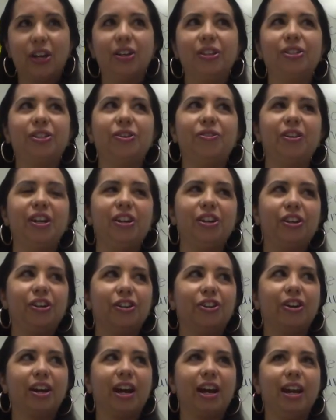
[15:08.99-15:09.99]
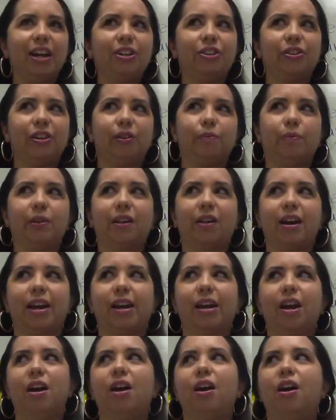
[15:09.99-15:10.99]
So then in your head you can be like,
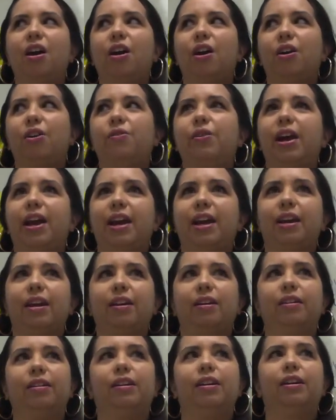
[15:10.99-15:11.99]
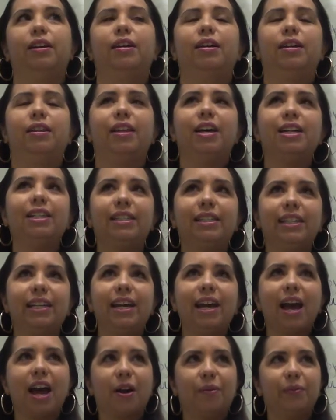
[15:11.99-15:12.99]
okay, let's see
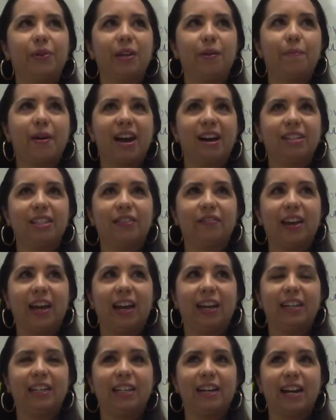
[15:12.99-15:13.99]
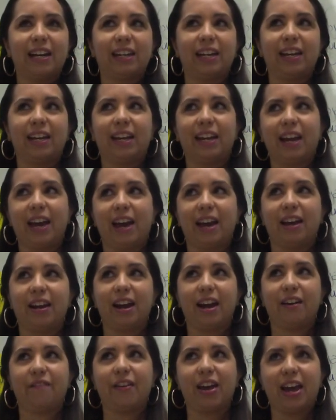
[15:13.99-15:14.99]
how many bags of candy I can get.
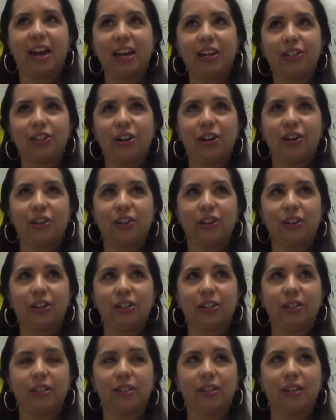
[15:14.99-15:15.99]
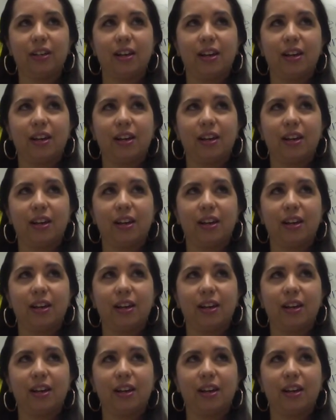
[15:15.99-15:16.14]
I have $8